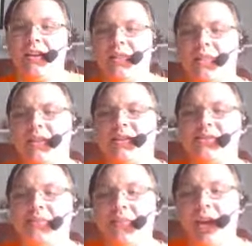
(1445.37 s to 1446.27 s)
Miss
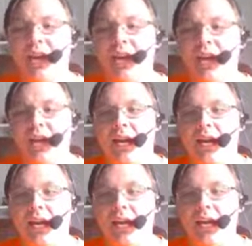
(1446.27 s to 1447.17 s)
May,
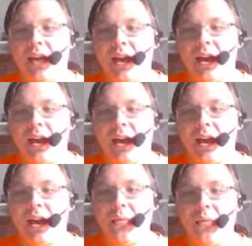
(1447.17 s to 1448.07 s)

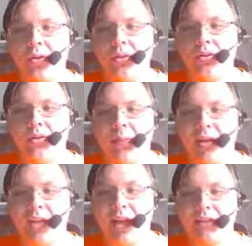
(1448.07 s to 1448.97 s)
I'm willing to
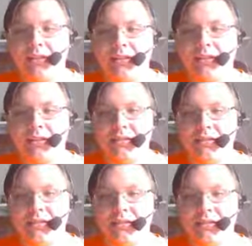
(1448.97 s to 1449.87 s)
bet that
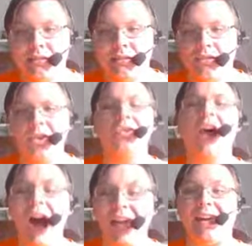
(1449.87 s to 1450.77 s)
you're
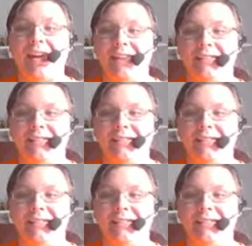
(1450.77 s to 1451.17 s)
lying!